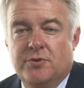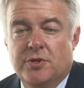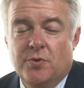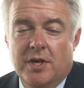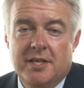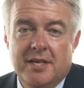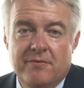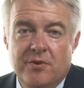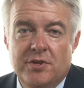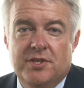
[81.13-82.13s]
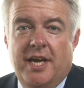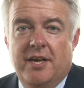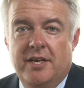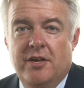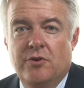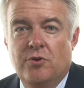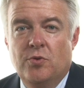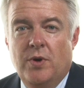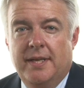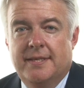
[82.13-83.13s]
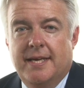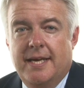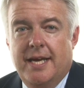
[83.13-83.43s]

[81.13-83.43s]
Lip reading: So it's quite a diverse area, though quite